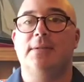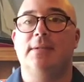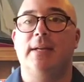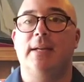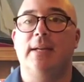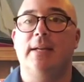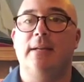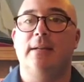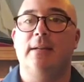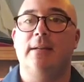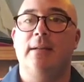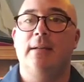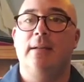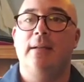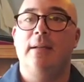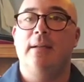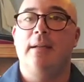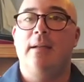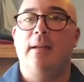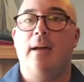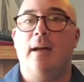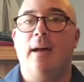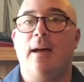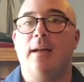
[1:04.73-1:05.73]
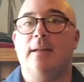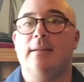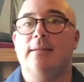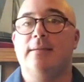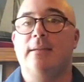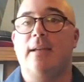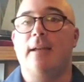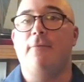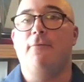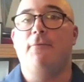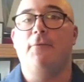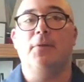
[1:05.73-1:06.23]

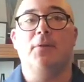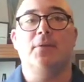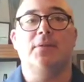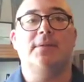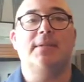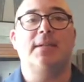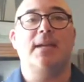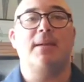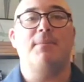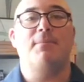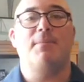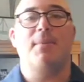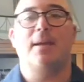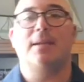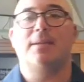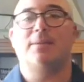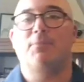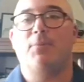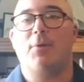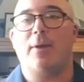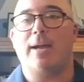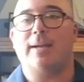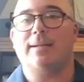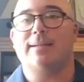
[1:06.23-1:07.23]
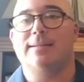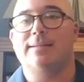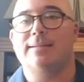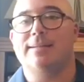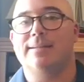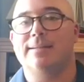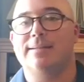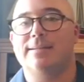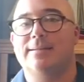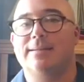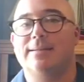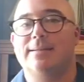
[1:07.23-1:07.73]
Safe real estate best
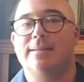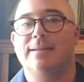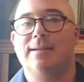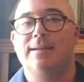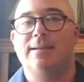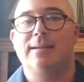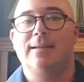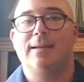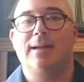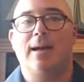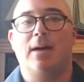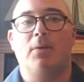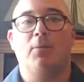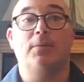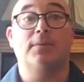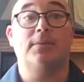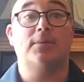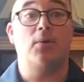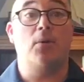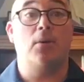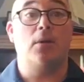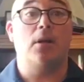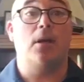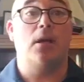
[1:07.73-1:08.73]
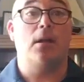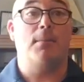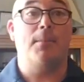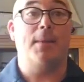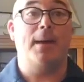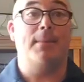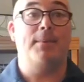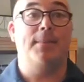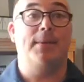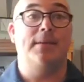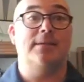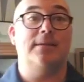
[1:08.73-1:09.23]
practices. What's going on in
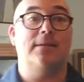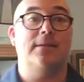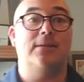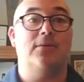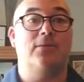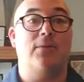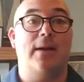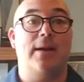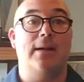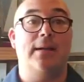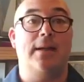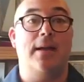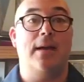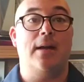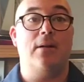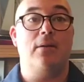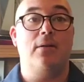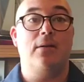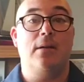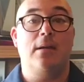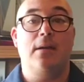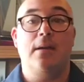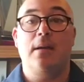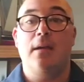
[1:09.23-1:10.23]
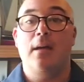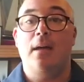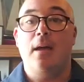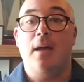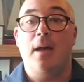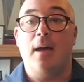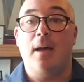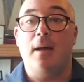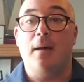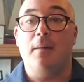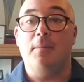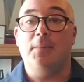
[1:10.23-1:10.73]
my business right now?
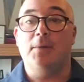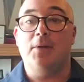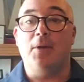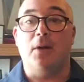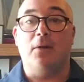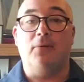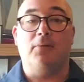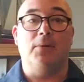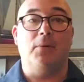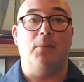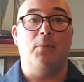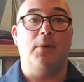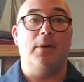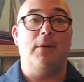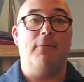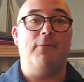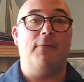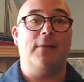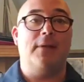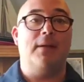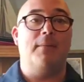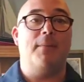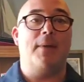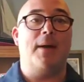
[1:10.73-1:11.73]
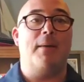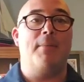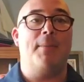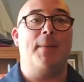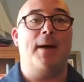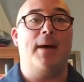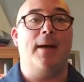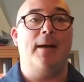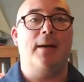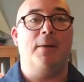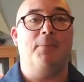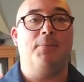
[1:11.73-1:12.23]
I'm going to talk real briefly about
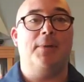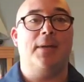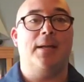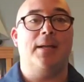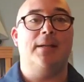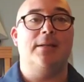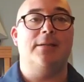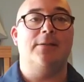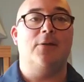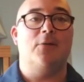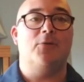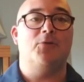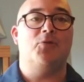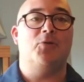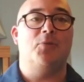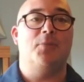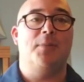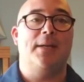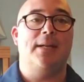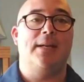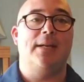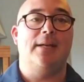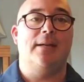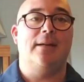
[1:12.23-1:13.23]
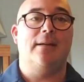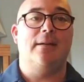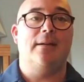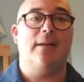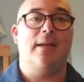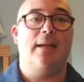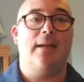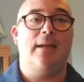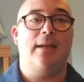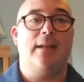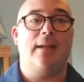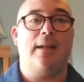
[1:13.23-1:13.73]
my updated social media,
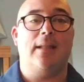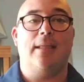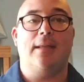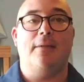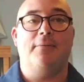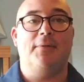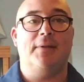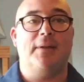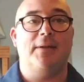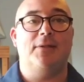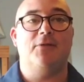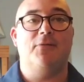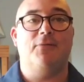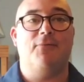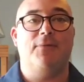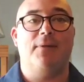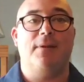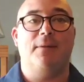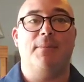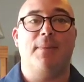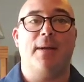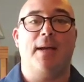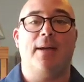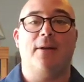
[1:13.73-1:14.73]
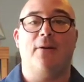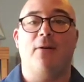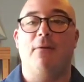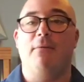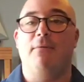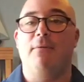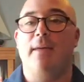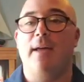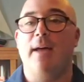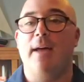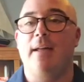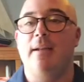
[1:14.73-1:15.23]
and I'd love to get your feedback
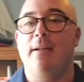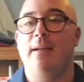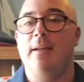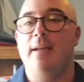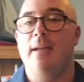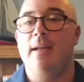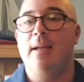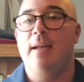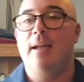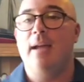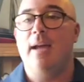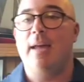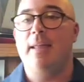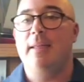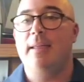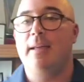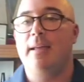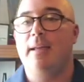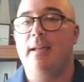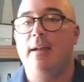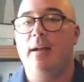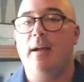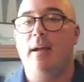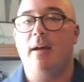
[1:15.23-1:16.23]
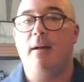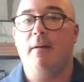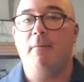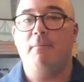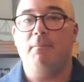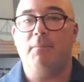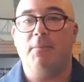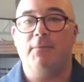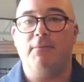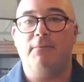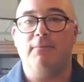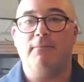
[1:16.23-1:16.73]
on that. And
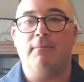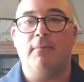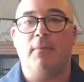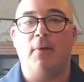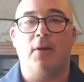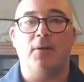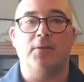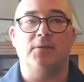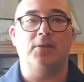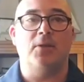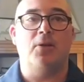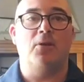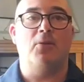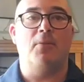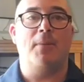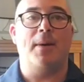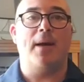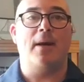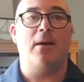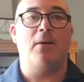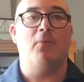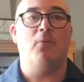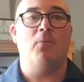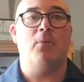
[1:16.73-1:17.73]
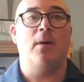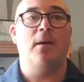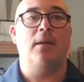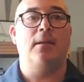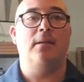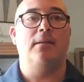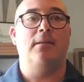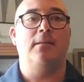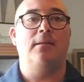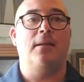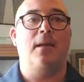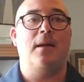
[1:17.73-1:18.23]
then also about
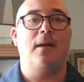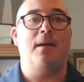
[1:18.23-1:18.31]
what.